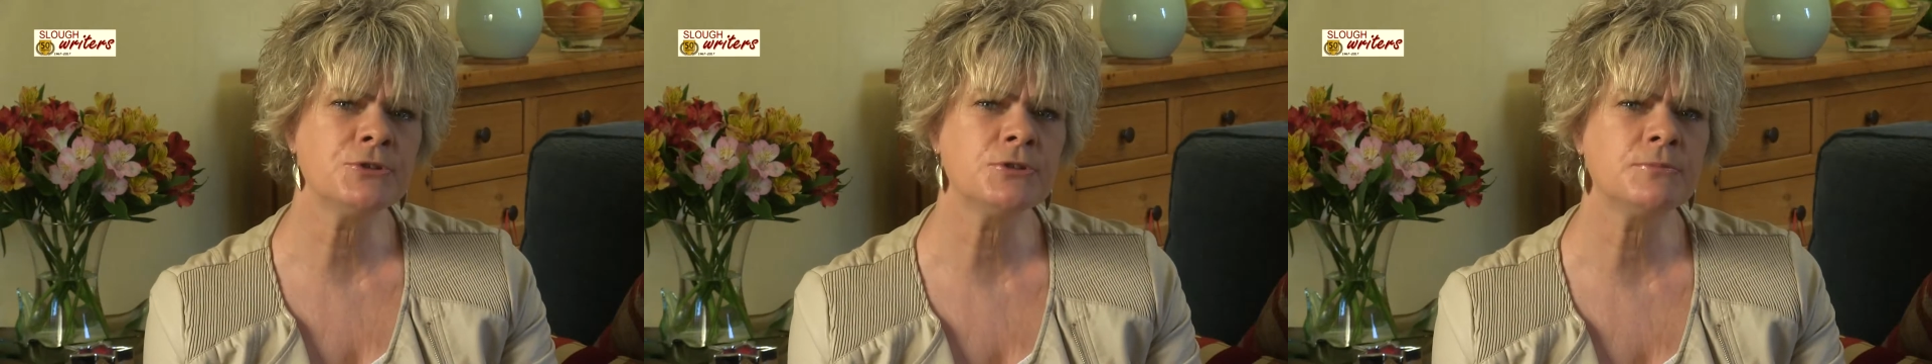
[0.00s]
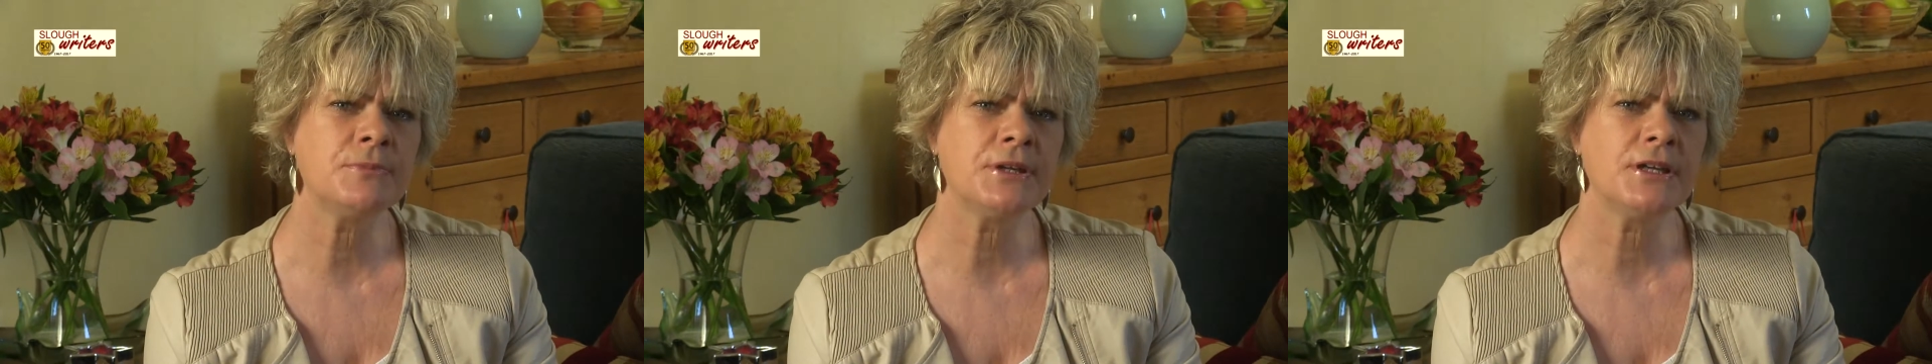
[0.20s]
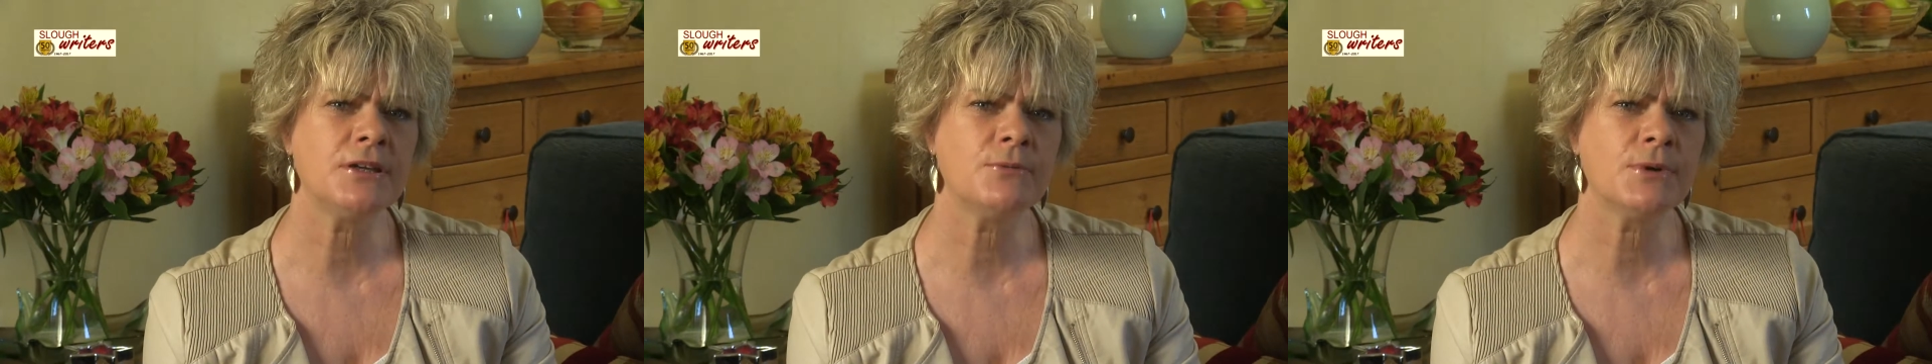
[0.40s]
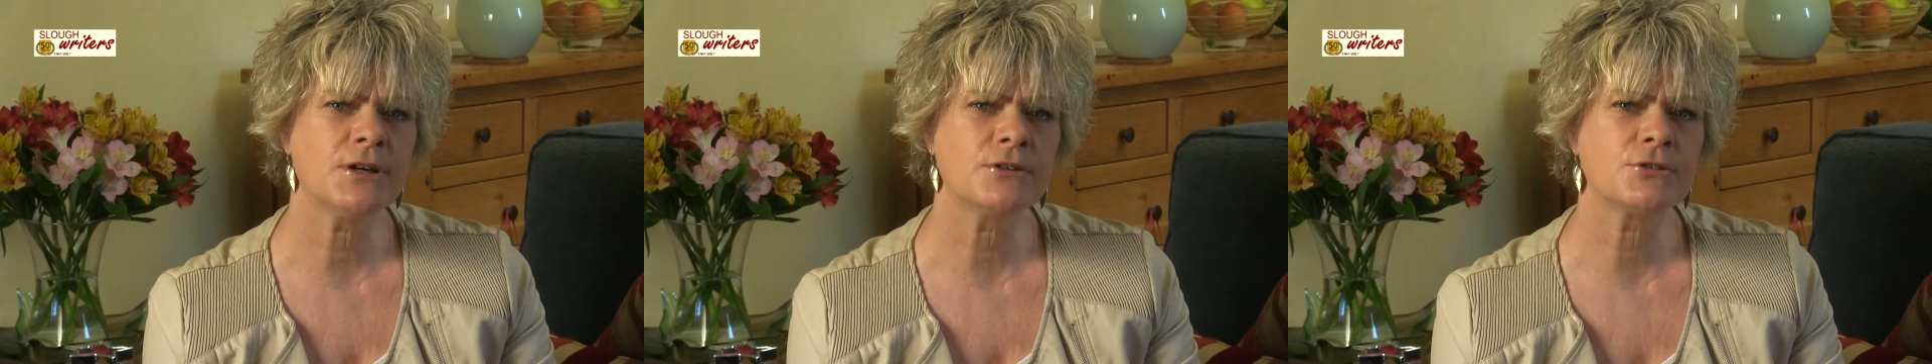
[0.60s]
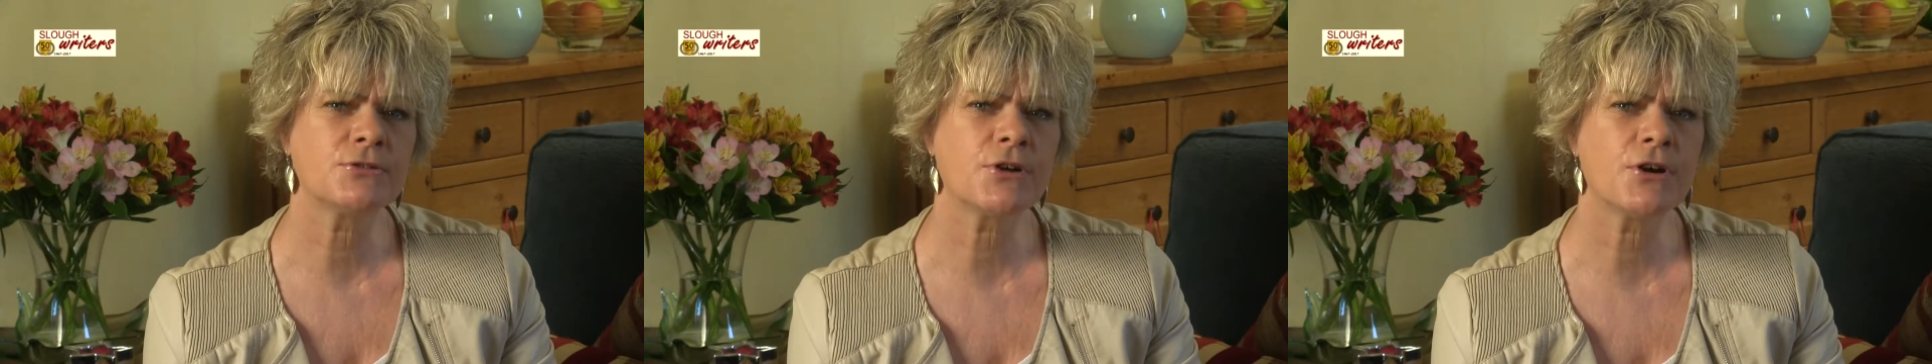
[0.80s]
should be
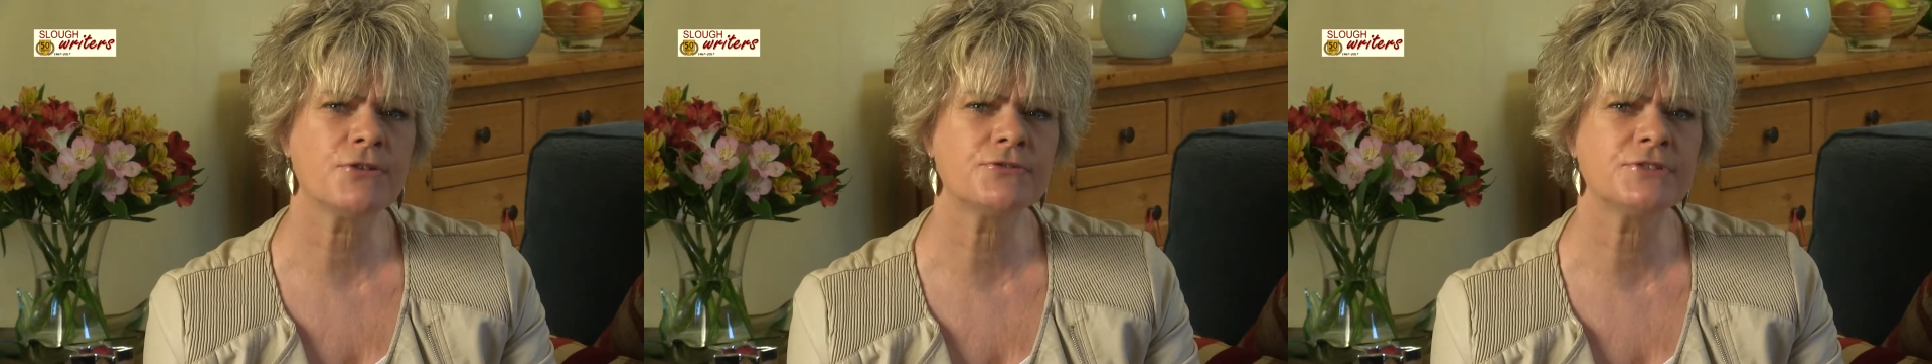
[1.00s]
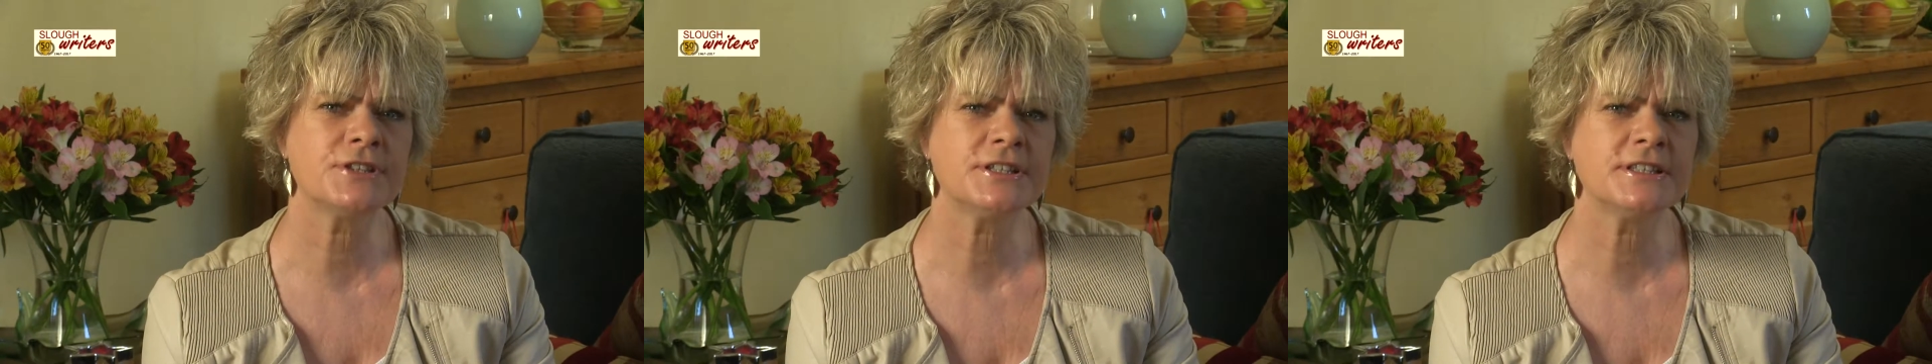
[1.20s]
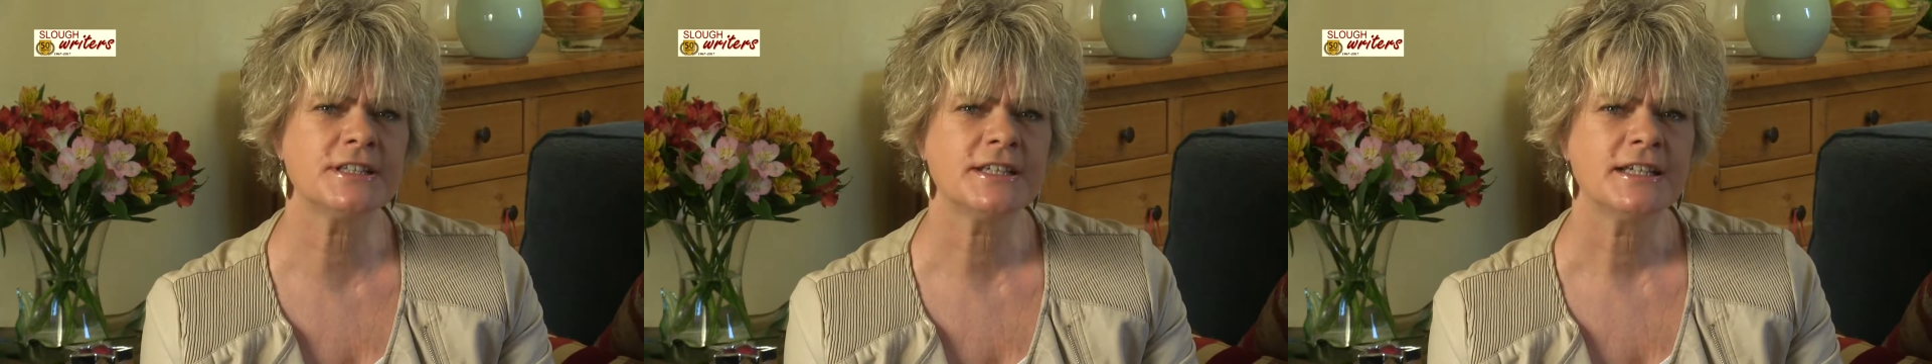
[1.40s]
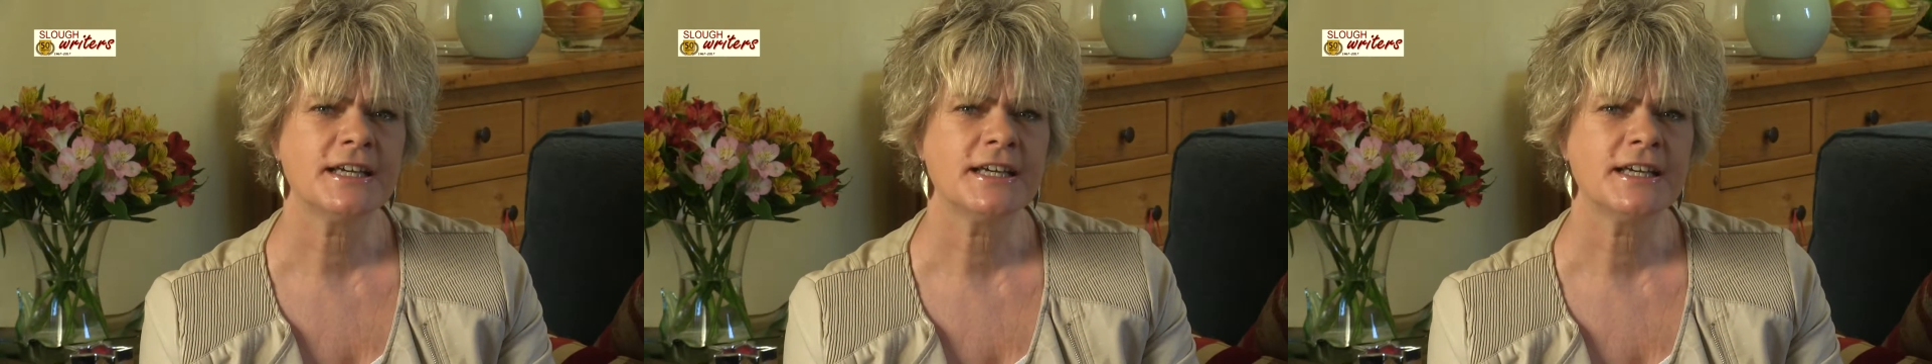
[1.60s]
well crafted,